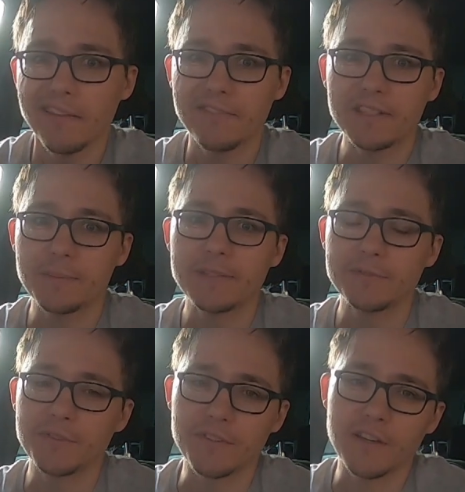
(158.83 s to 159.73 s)
the
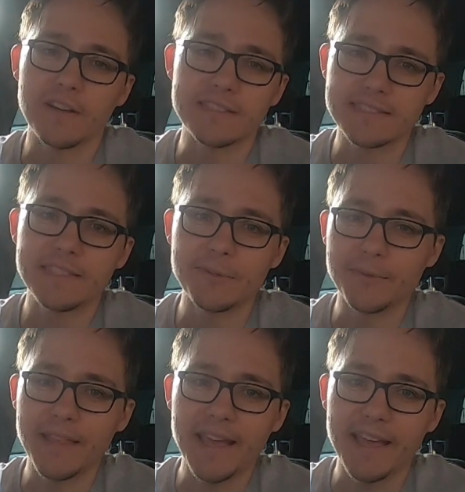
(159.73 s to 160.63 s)
fundamentals of the car is still
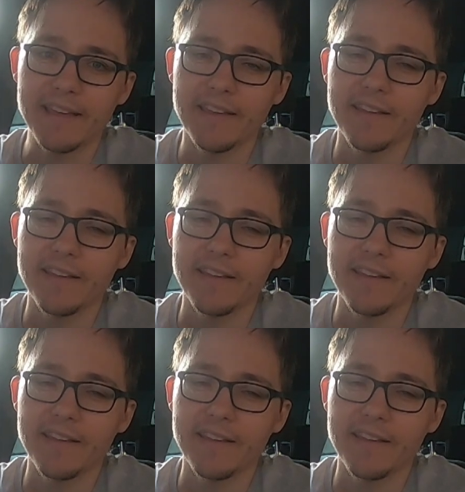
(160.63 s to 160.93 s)
there.